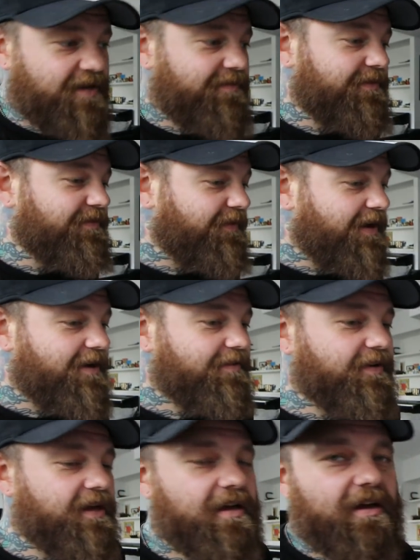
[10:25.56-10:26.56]

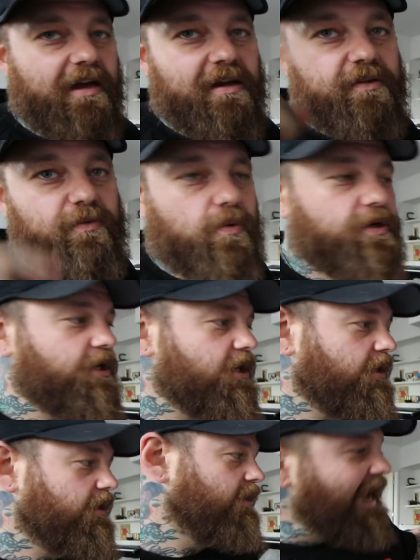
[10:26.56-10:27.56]
75 and it's one
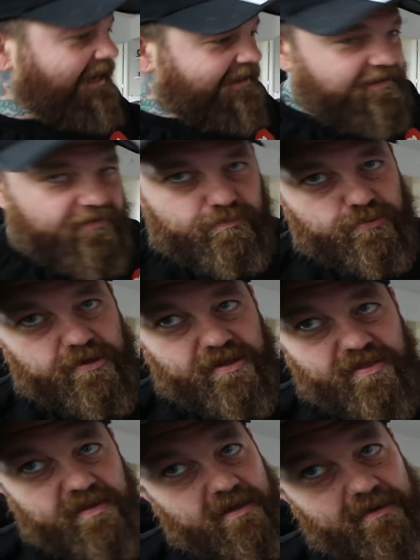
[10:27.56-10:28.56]
color and it's pretty
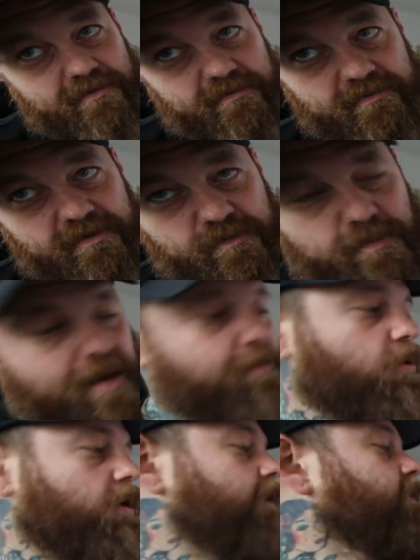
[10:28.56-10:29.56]
thin. This bad
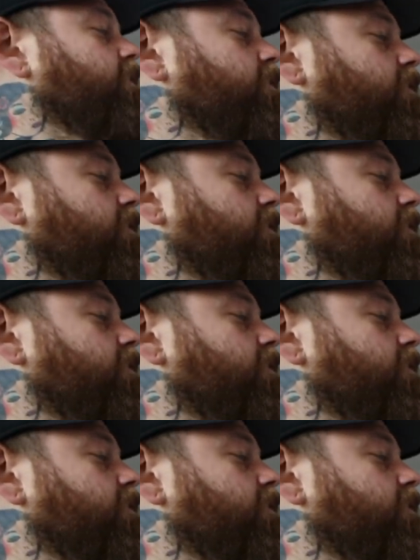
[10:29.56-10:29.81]
boy